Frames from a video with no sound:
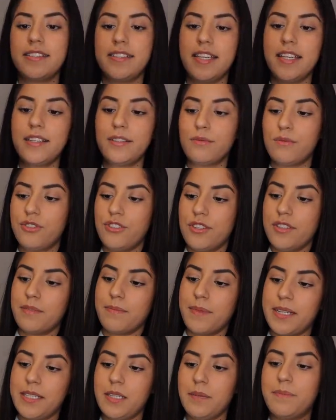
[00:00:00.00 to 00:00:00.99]
6, which is
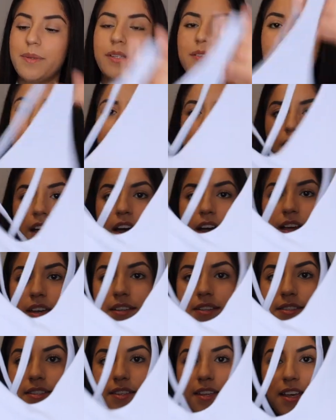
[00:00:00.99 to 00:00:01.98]
my typical
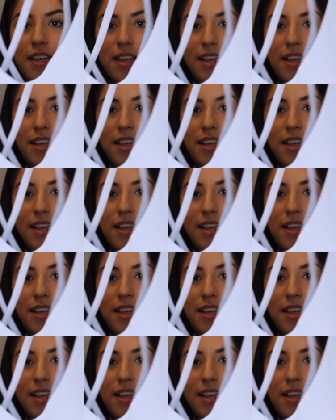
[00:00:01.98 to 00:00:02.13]
size.